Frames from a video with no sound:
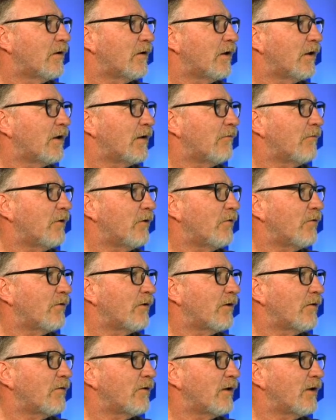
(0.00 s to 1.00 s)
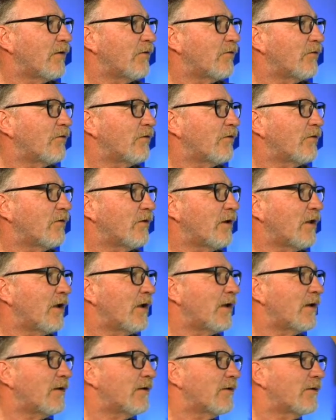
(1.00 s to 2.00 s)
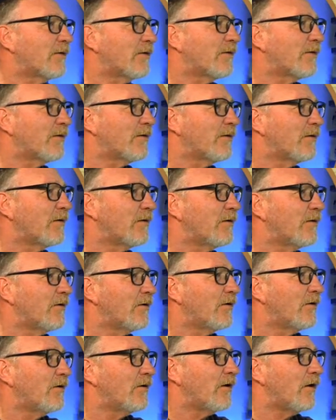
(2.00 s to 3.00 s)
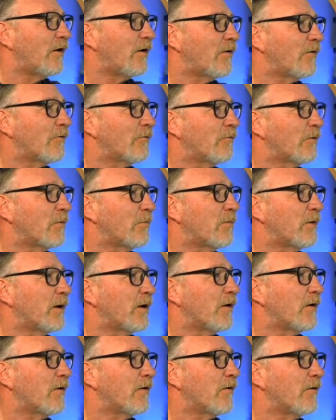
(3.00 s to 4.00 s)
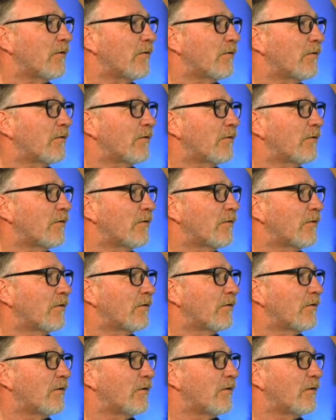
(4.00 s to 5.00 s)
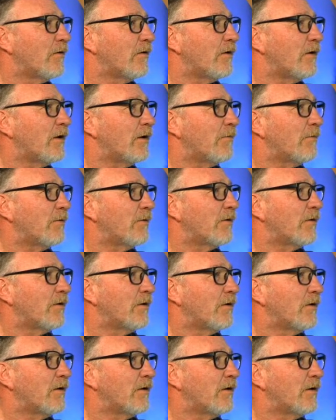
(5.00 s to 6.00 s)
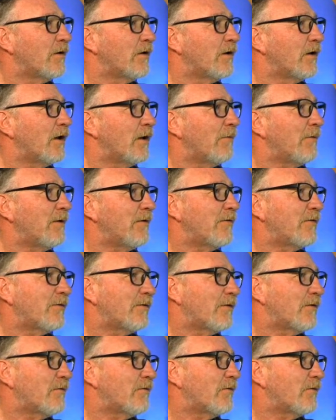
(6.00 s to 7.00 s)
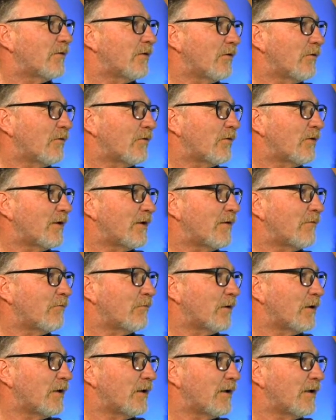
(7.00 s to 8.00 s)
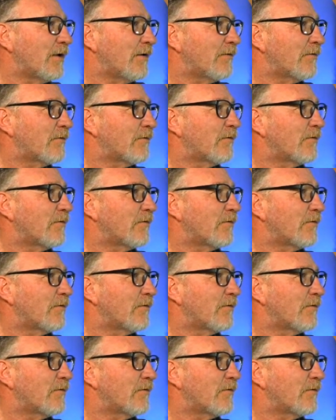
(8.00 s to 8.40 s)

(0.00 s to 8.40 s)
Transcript: And I've used this and it's just not. Hollow, repair, depth. I mean, seriously, really?